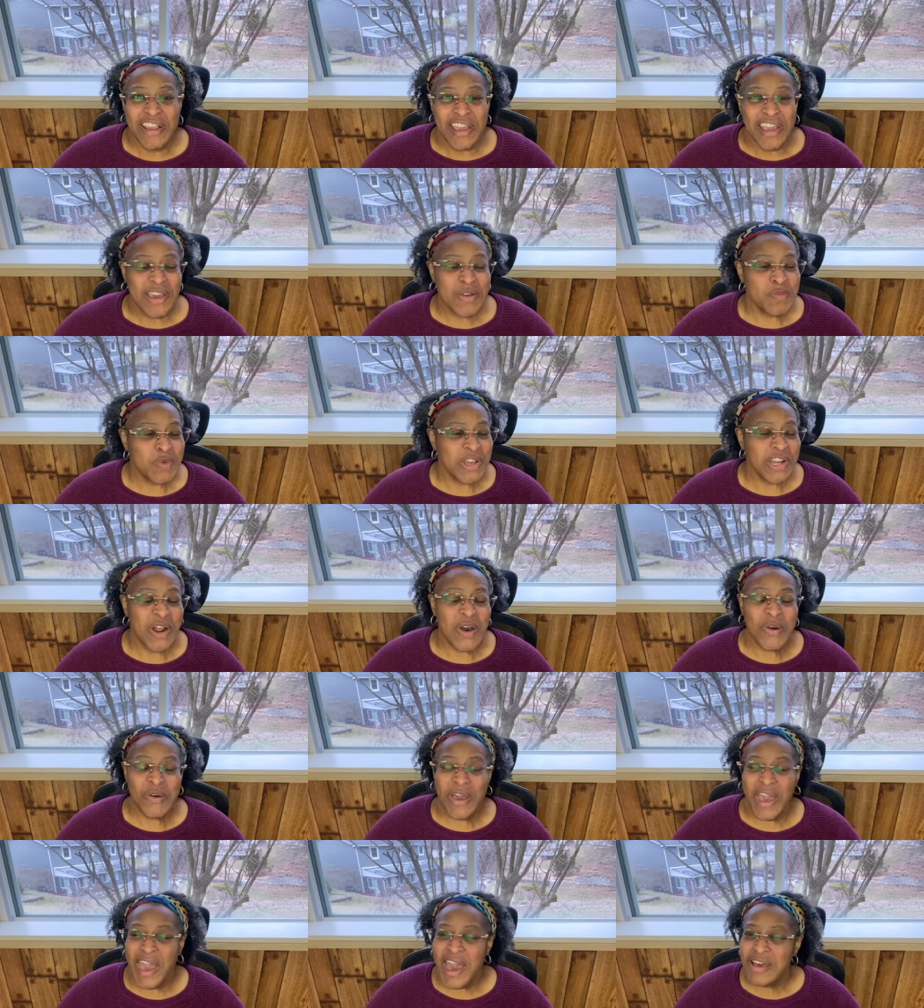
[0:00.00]
and we
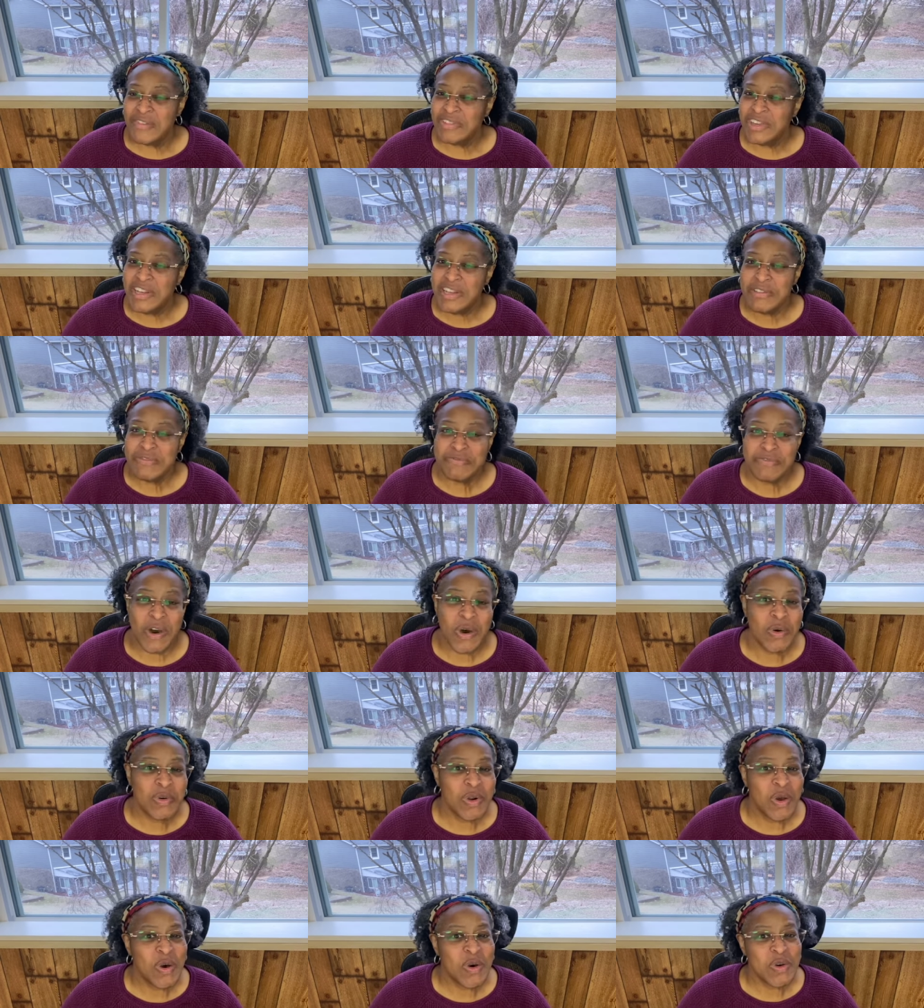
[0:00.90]
don't have any
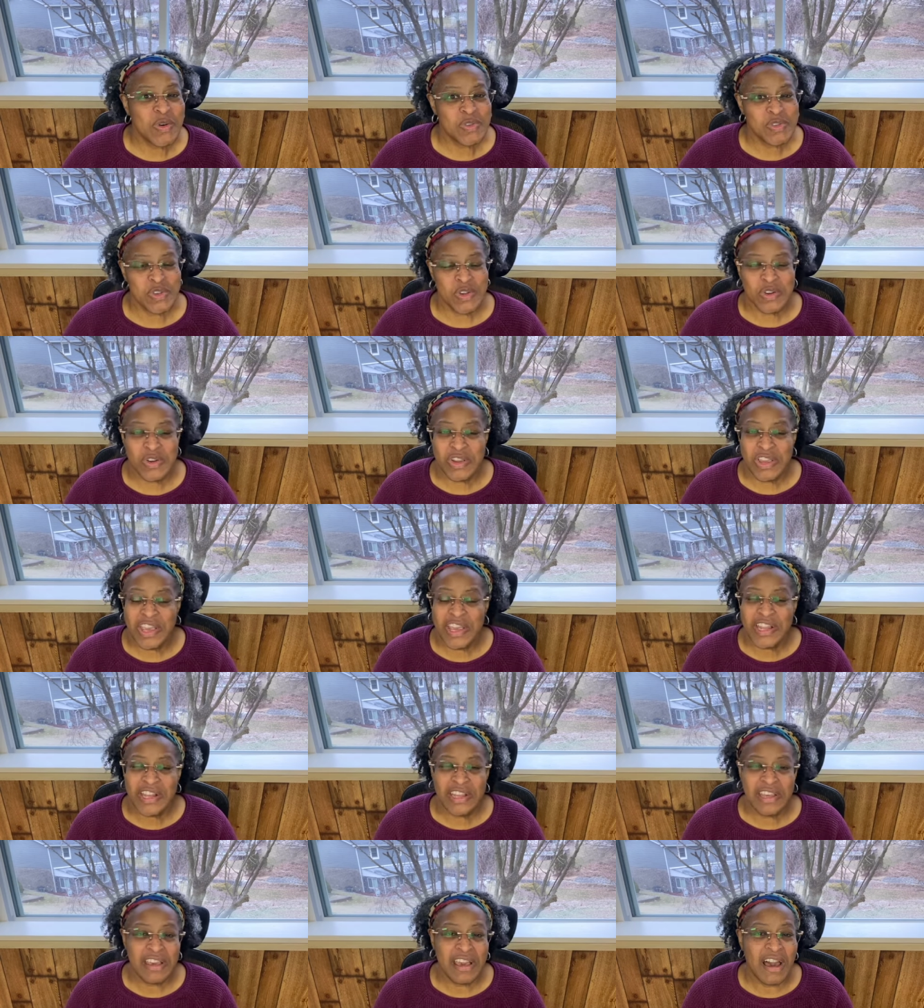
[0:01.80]
photos or
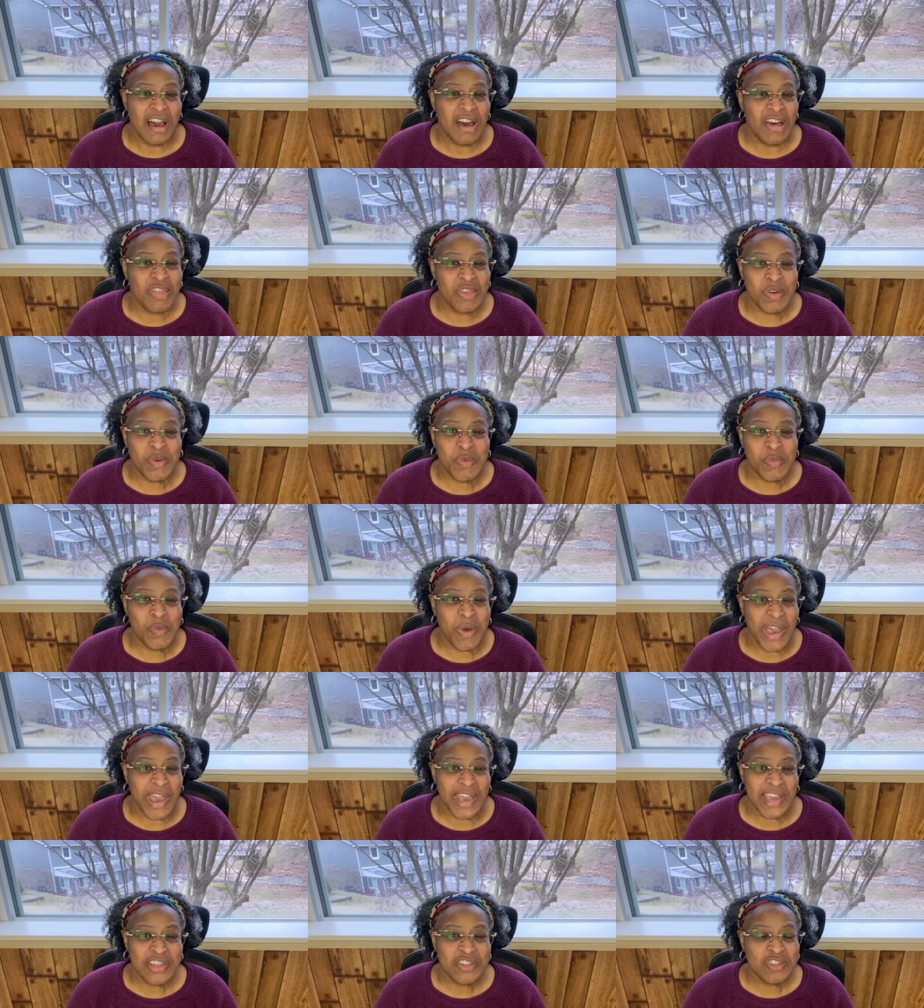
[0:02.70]
any other
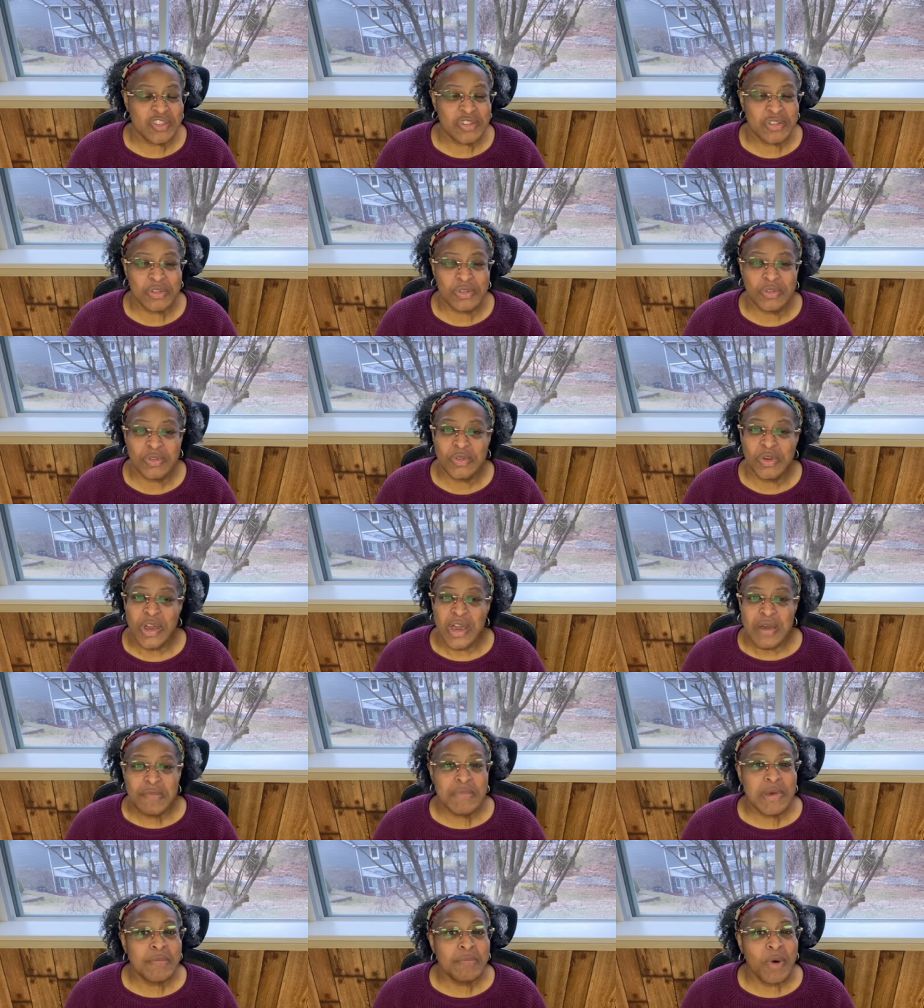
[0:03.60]
way to
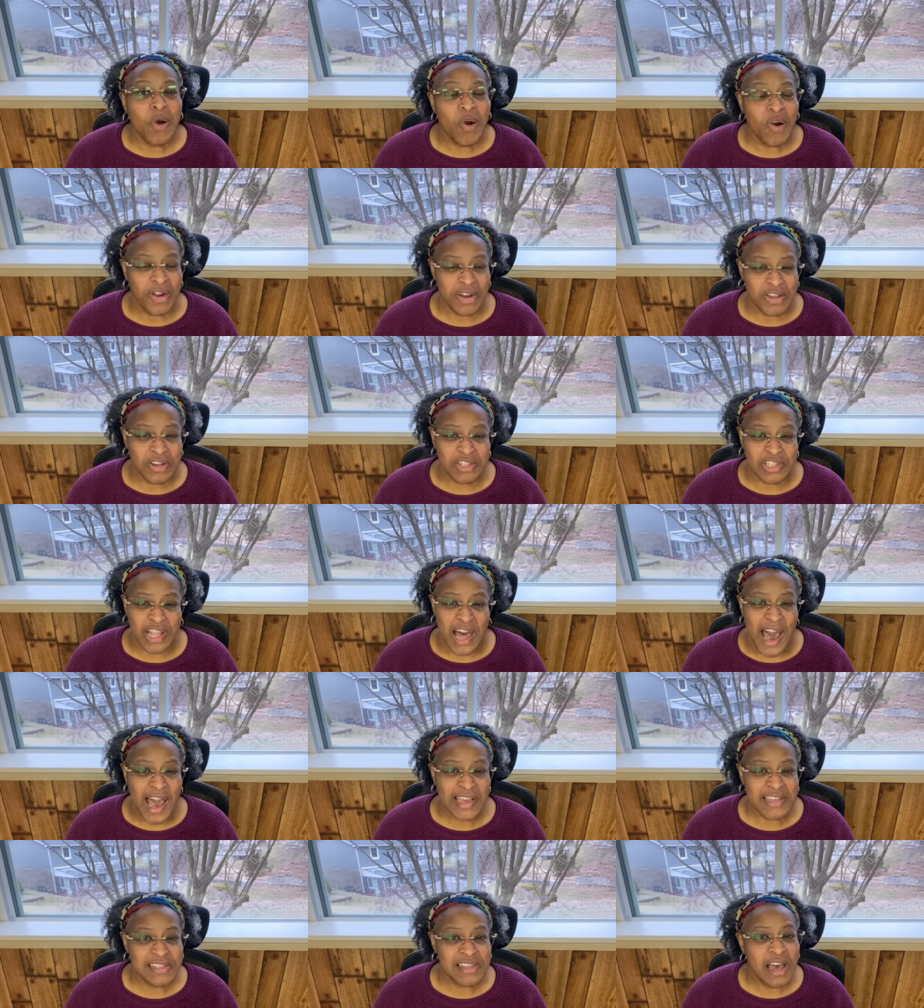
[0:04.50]

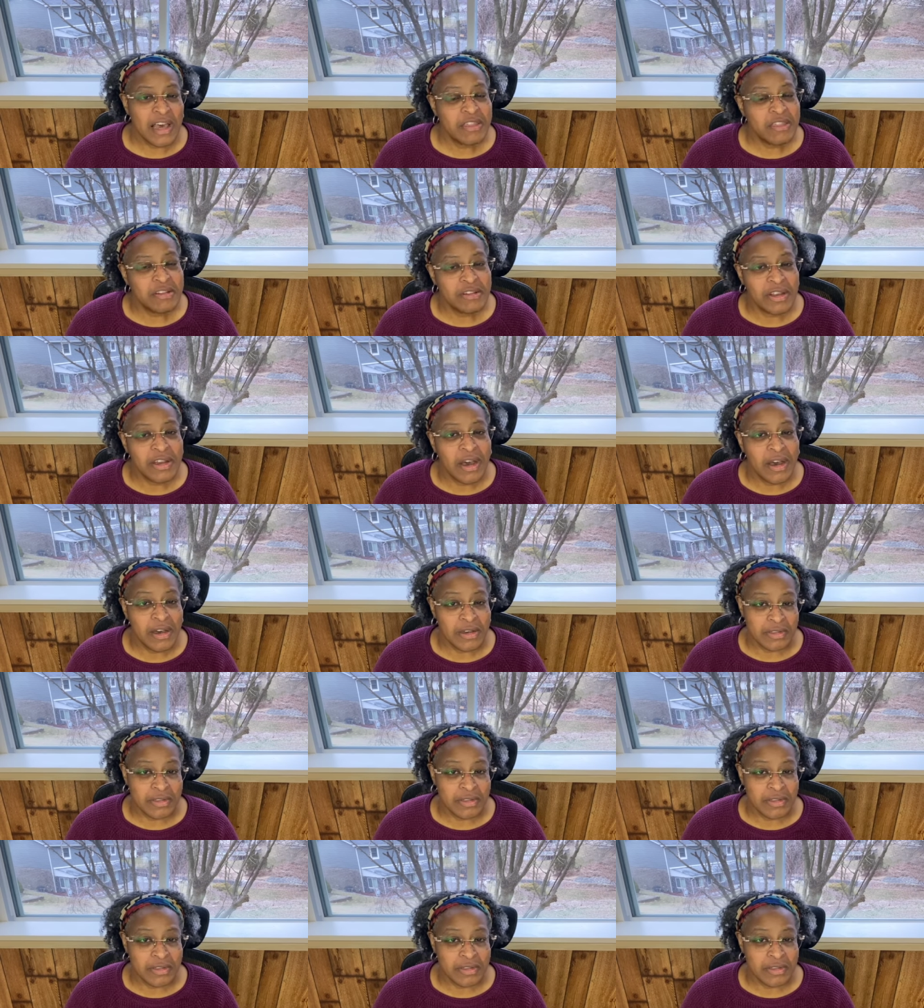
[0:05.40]
memorialize other uh,